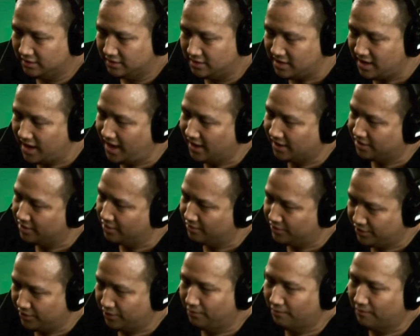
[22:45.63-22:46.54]
not go
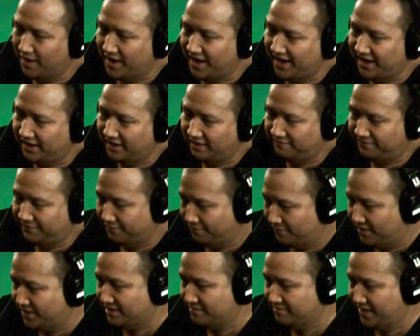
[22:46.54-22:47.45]
your way if you're
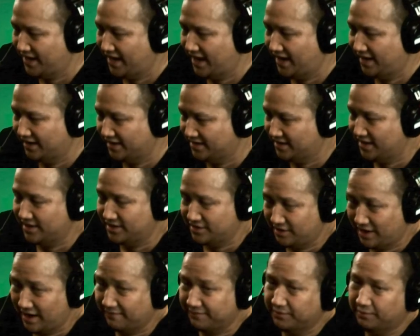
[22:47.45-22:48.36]
running bad, and then
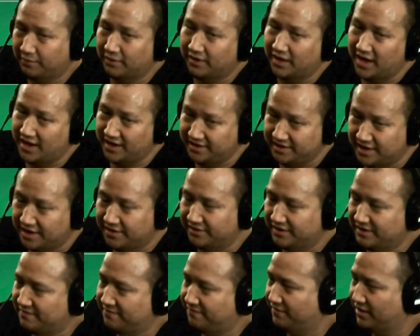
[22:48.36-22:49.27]
you have to rely on another
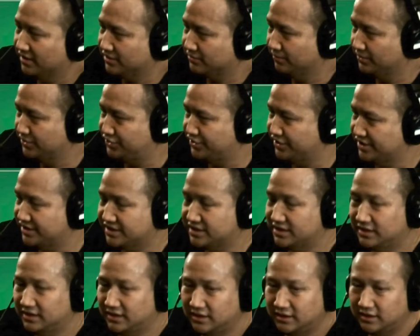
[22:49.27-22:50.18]
influx, which is